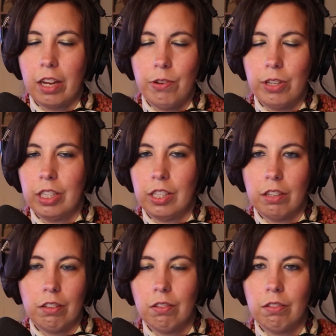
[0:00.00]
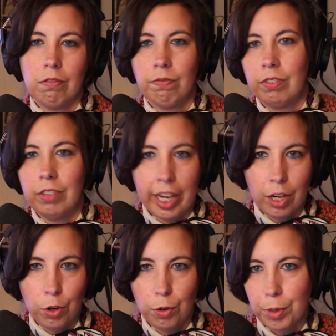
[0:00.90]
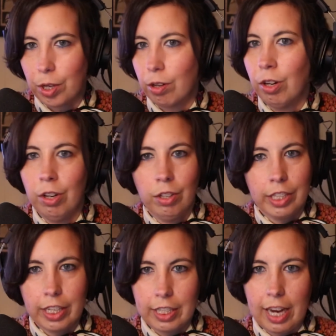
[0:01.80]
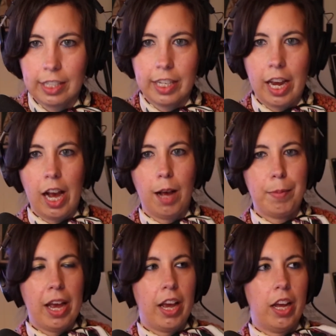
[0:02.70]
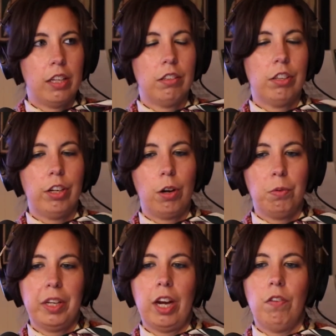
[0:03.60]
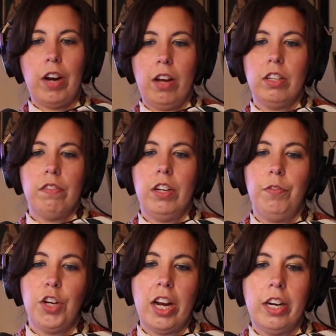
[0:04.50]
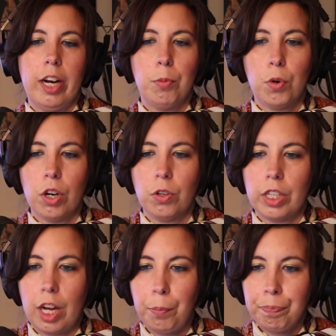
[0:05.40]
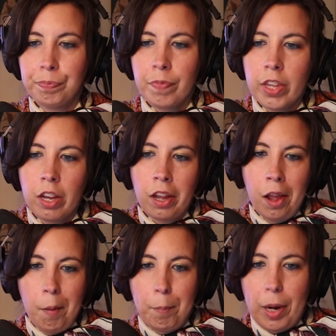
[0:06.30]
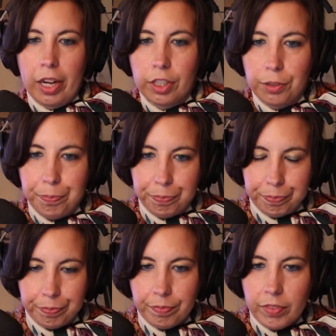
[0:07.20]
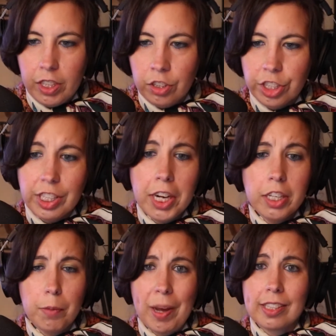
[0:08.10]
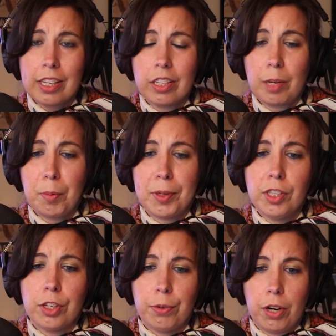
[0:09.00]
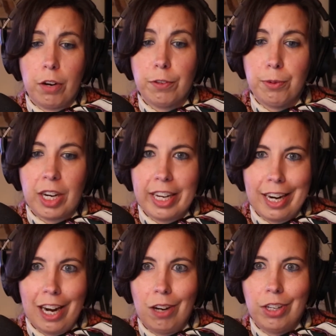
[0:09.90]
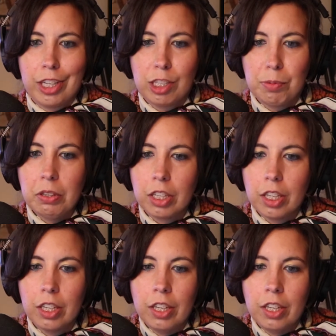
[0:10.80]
you could still take an Uber, take a taxi cab, and, get around even if you're at an airport hotel. But just kind of depends on the type of person you are if you want to get out and explore.